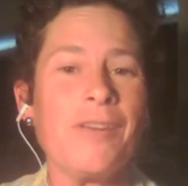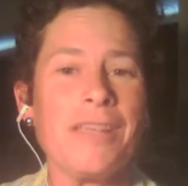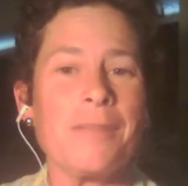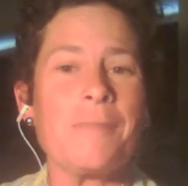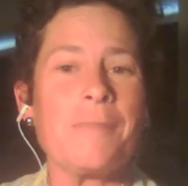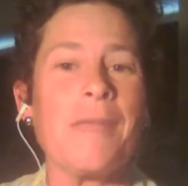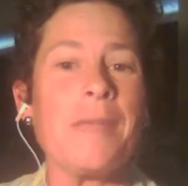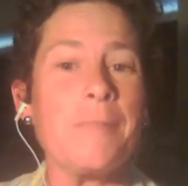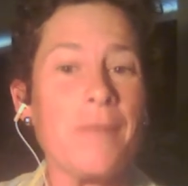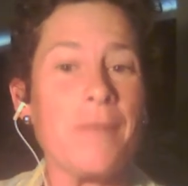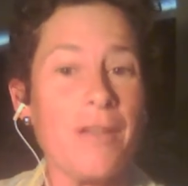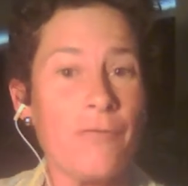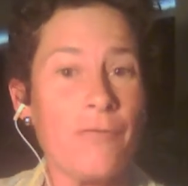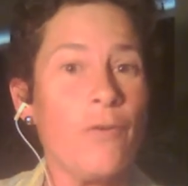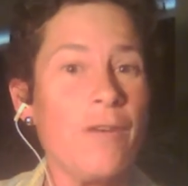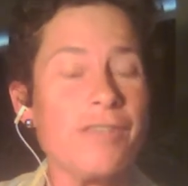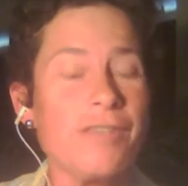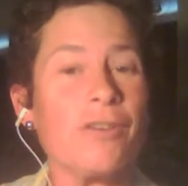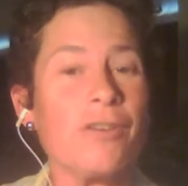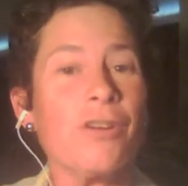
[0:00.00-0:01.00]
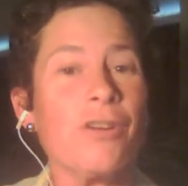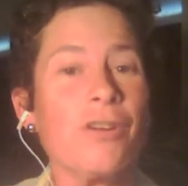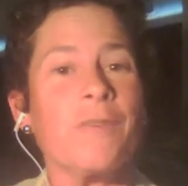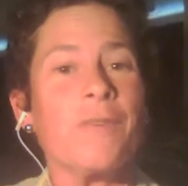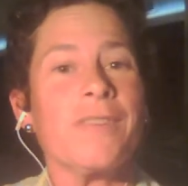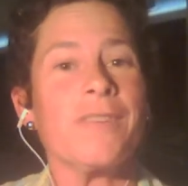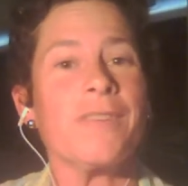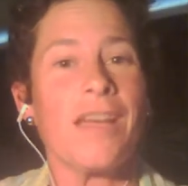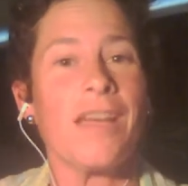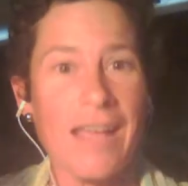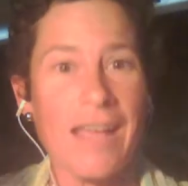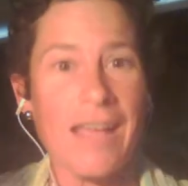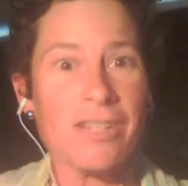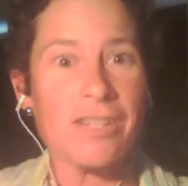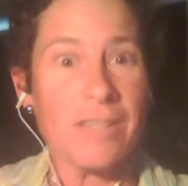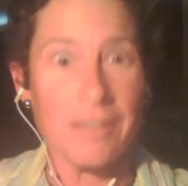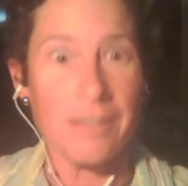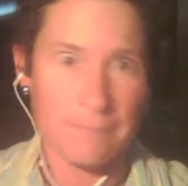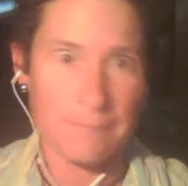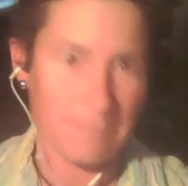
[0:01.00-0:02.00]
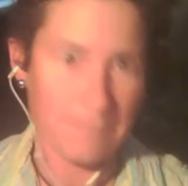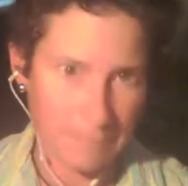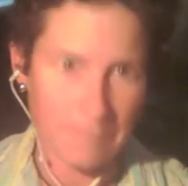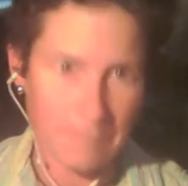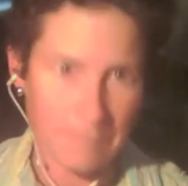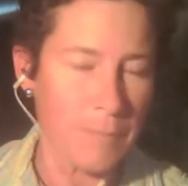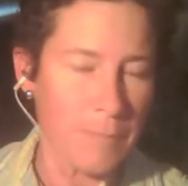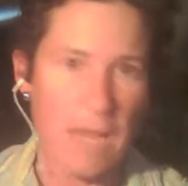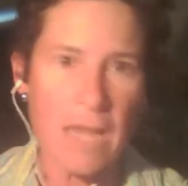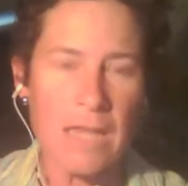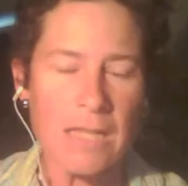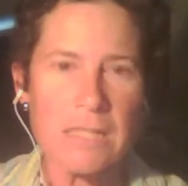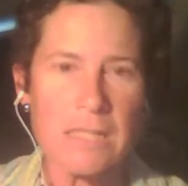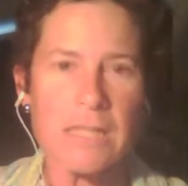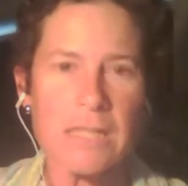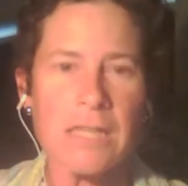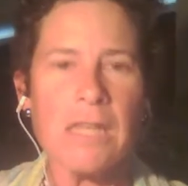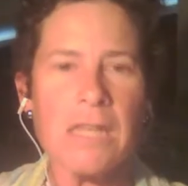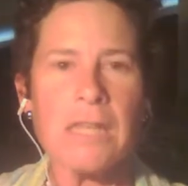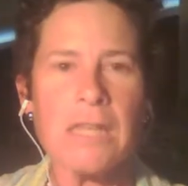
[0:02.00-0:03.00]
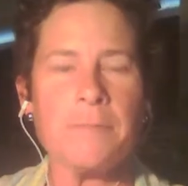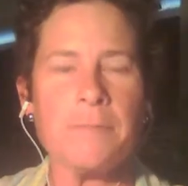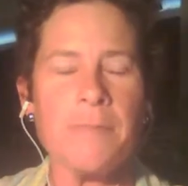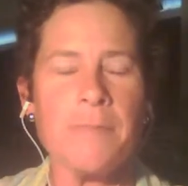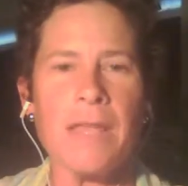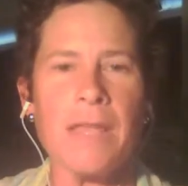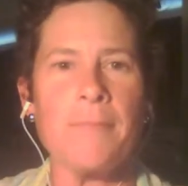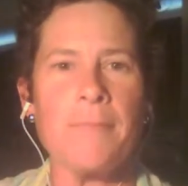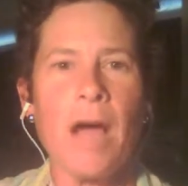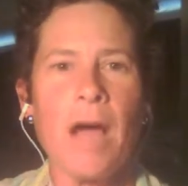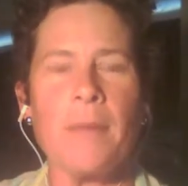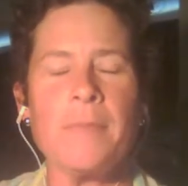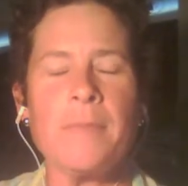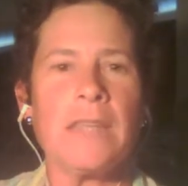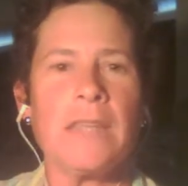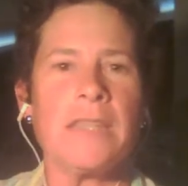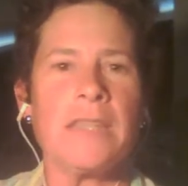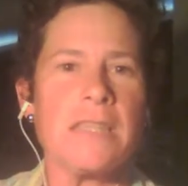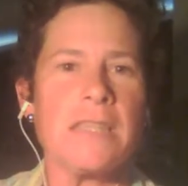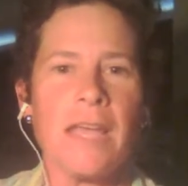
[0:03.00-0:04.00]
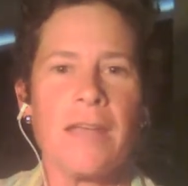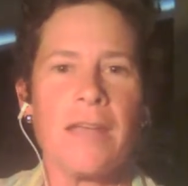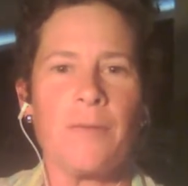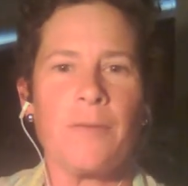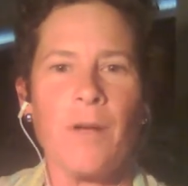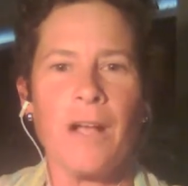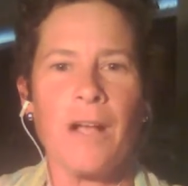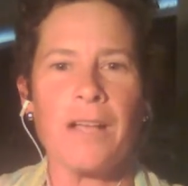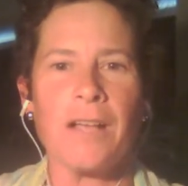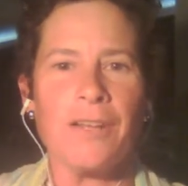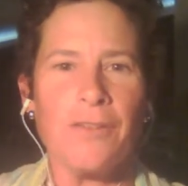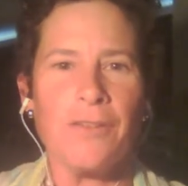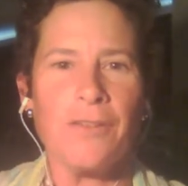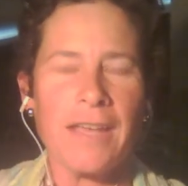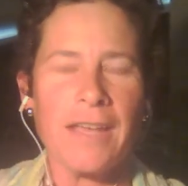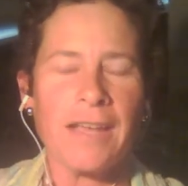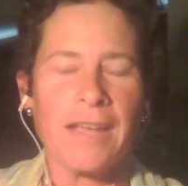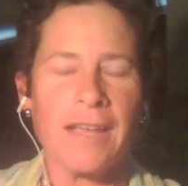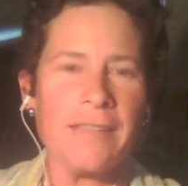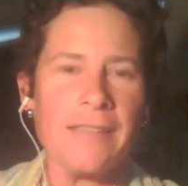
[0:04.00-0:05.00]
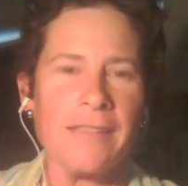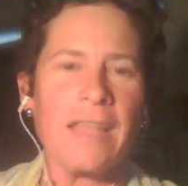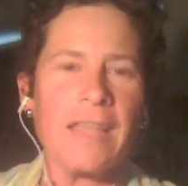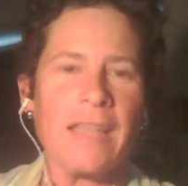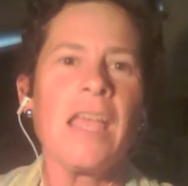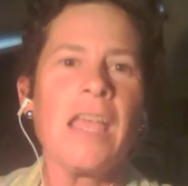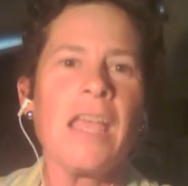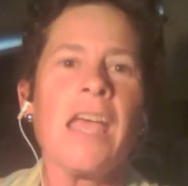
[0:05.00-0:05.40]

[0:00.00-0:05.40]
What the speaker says: I could make my voice heard without actually being seen and being mobbed on the sidewalk, that kind of thing.